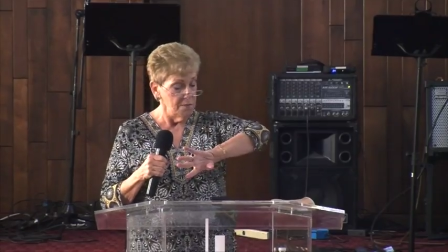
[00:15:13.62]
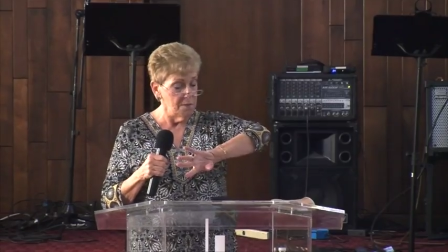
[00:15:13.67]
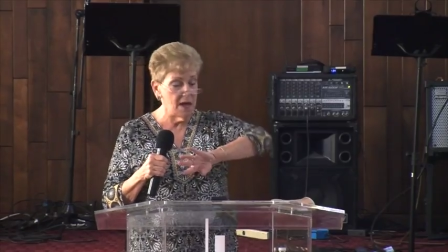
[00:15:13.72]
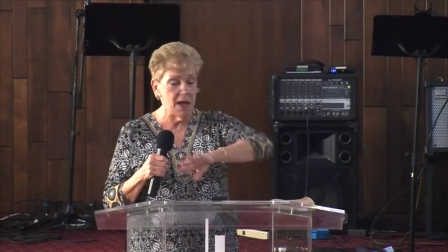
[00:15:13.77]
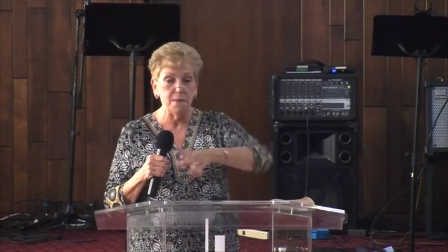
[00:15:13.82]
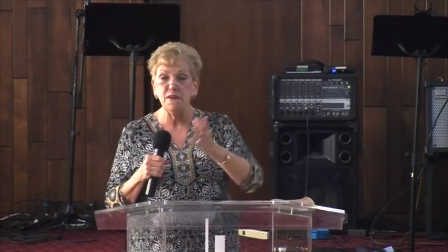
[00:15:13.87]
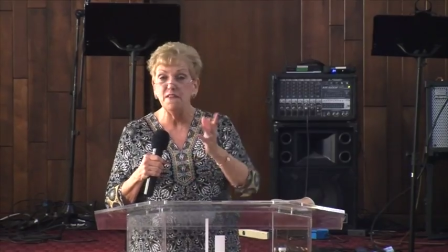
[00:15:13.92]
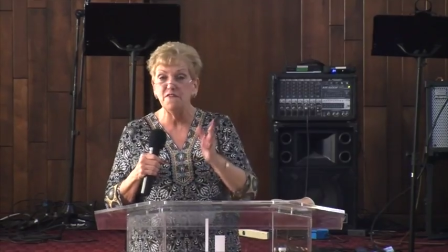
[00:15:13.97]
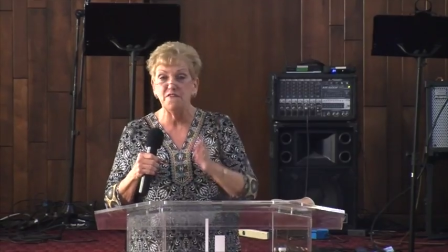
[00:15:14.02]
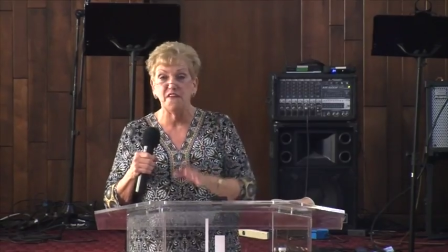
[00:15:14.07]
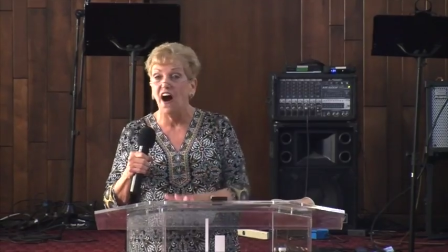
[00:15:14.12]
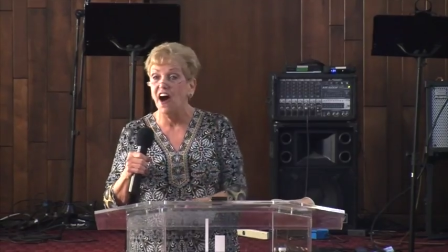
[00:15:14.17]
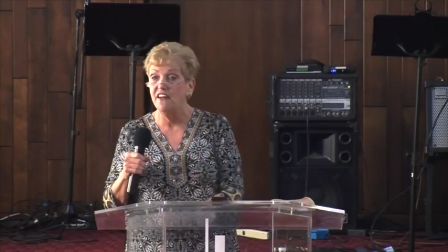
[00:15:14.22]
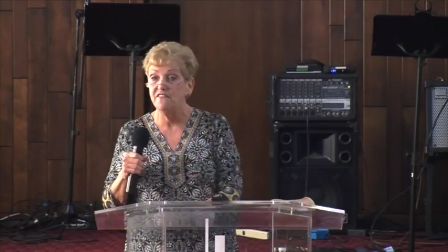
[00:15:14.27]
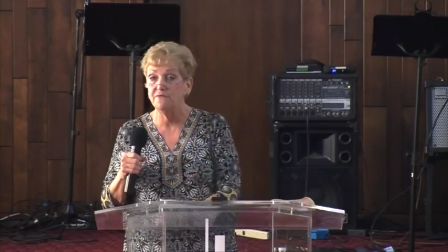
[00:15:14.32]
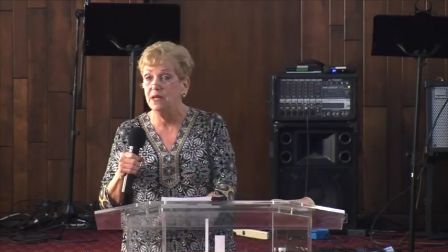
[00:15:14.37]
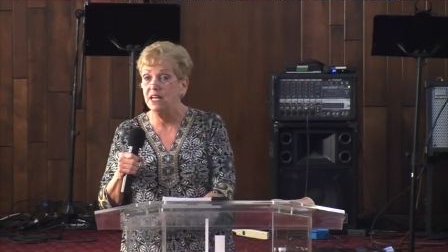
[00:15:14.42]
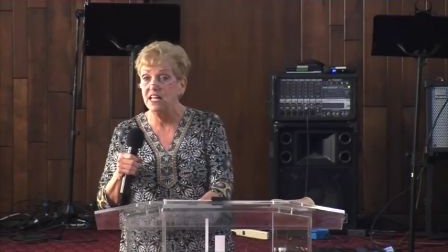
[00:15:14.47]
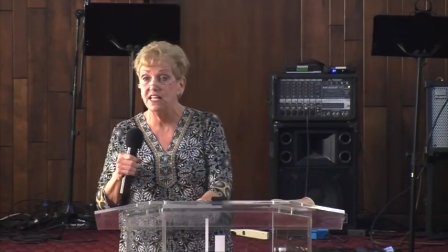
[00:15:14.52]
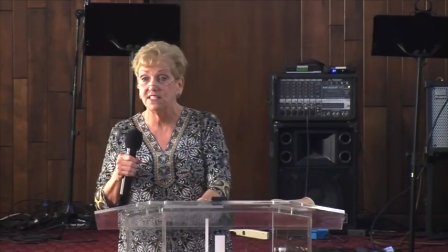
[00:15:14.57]
maybe
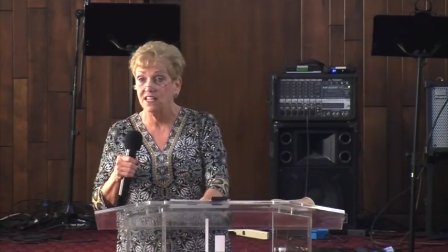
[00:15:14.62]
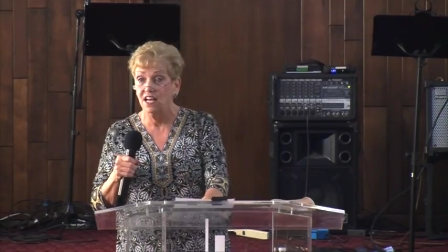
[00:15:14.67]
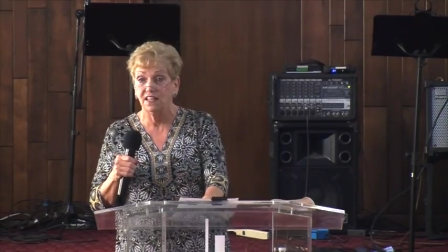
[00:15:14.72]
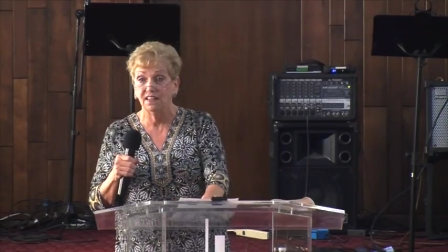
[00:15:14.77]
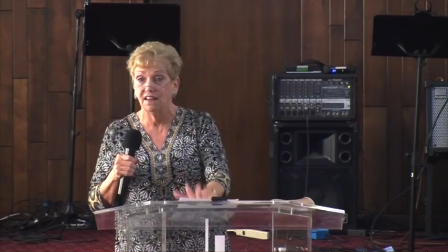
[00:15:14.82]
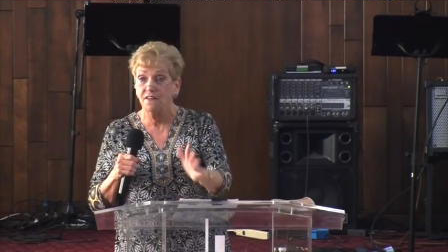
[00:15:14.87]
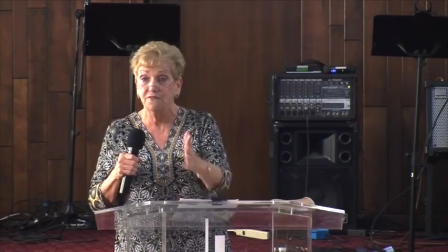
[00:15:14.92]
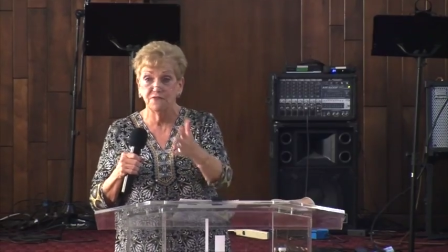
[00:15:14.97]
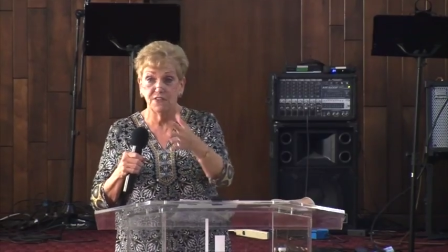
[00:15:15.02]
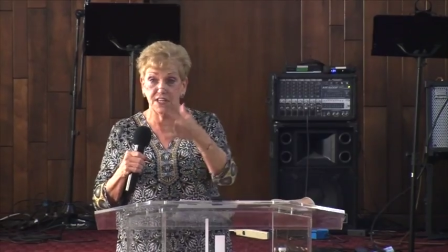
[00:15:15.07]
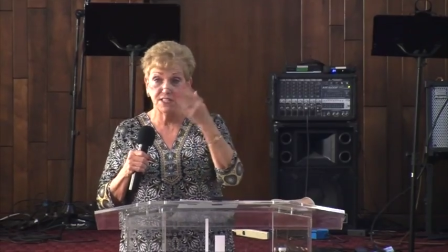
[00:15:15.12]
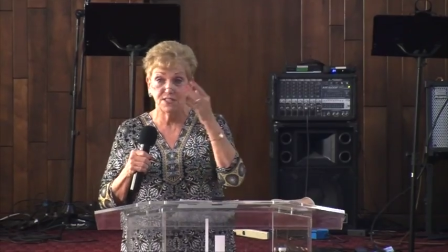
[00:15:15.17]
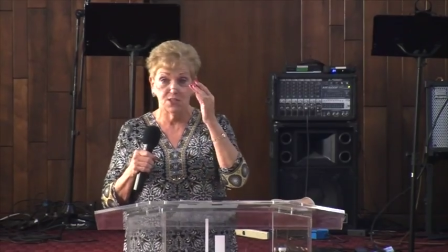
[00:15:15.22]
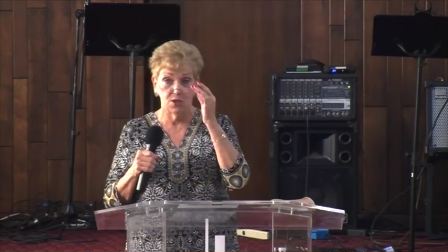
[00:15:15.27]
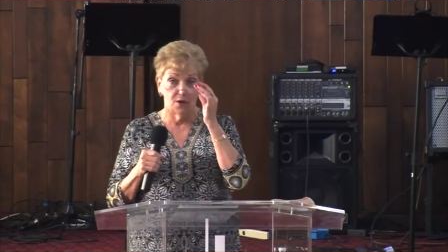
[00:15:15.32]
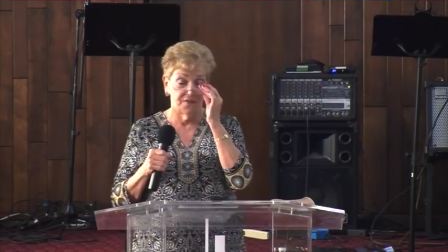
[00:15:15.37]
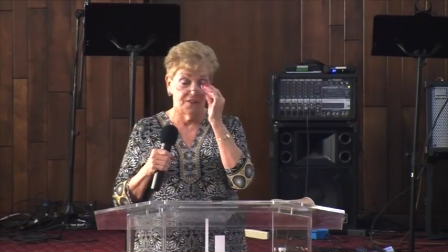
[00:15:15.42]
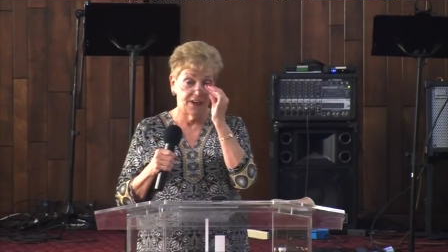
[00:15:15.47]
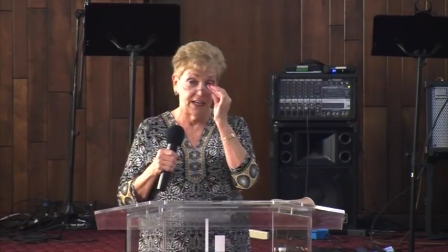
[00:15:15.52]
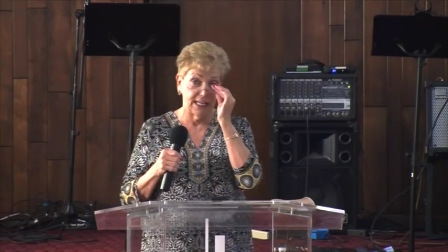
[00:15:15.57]
five minutes. I love this.
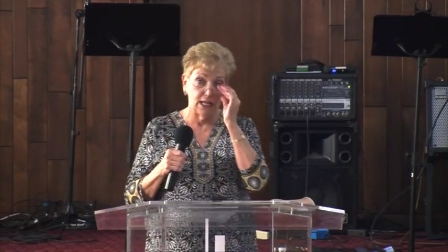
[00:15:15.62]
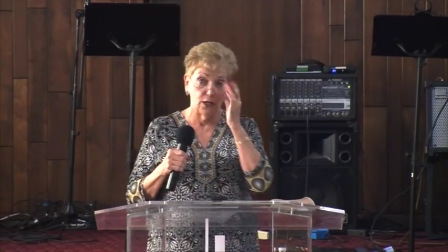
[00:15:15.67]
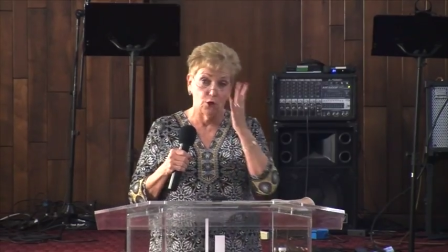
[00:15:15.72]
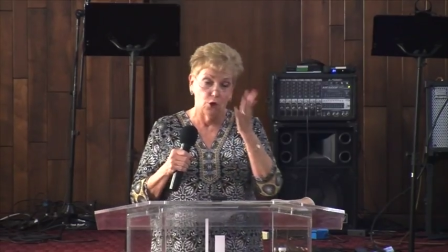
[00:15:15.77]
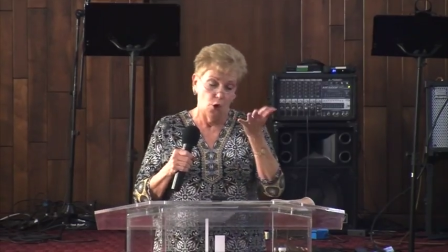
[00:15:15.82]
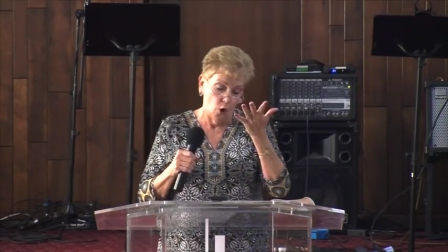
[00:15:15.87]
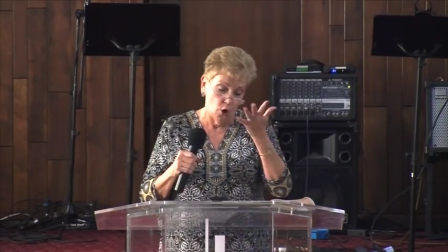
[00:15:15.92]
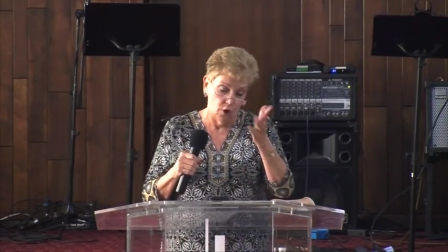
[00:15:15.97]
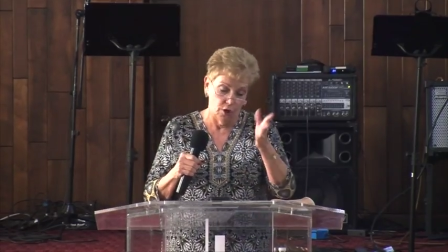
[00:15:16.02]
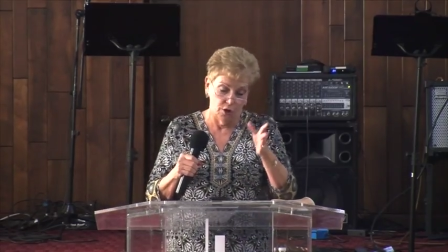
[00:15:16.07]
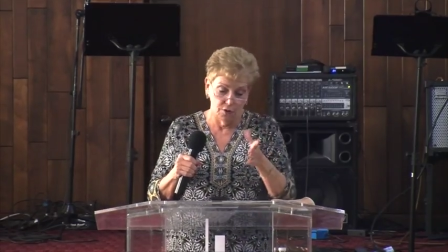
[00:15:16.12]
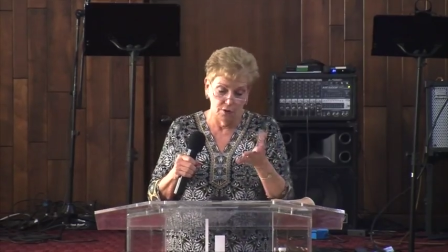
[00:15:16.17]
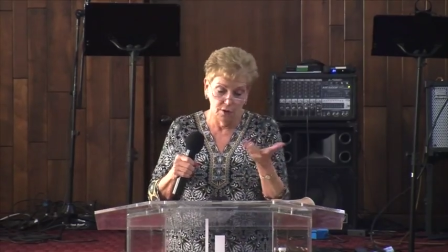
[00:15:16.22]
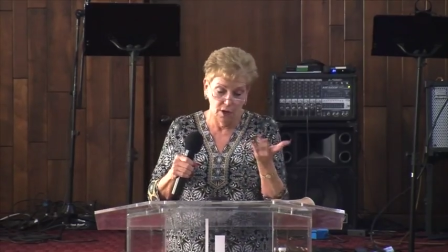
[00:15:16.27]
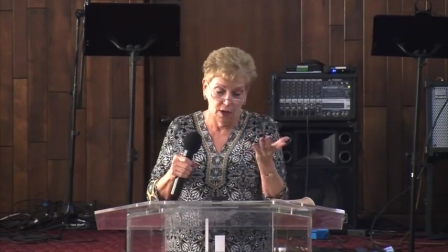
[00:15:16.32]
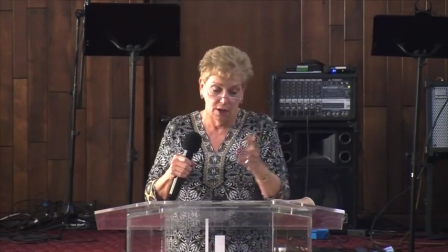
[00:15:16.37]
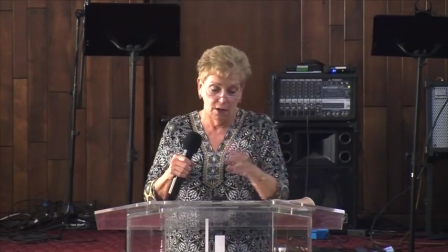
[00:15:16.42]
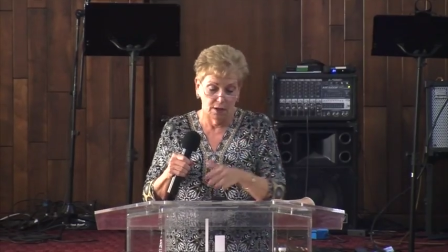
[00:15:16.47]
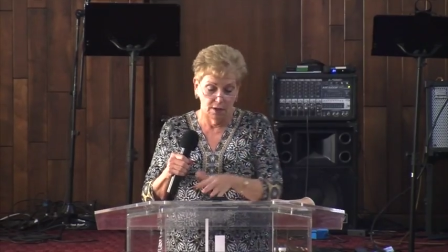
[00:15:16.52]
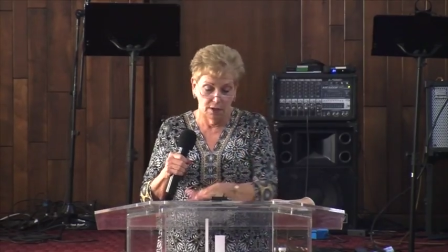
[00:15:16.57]
So if I get longer,
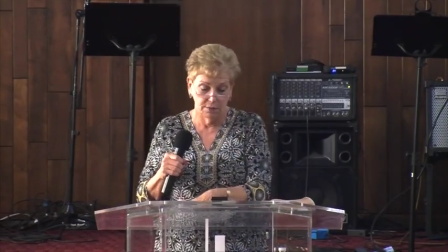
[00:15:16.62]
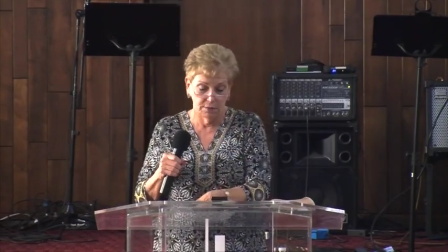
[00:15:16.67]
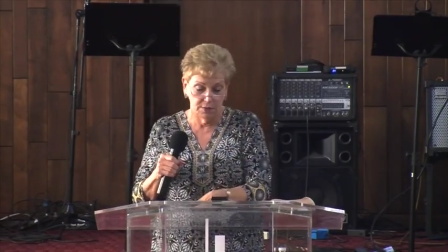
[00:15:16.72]
uh,